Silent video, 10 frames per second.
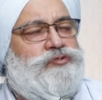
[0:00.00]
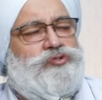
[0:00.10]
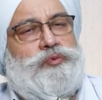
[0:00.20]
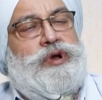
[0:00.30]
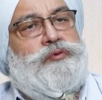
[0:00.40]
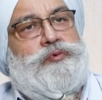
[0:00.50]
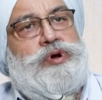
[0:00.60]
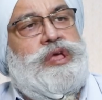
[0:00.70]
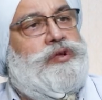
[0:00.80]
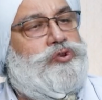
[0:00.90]
So we're
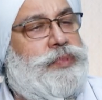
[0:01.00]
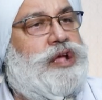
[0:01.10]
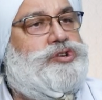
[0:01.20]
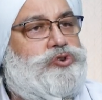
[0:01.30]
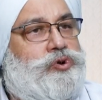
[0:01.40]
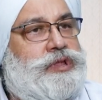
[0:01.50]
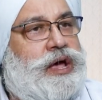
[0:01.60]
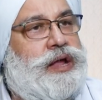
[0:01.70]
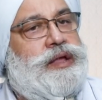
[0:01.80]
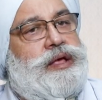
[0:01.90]
working to make sure
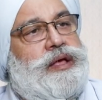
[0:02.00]
that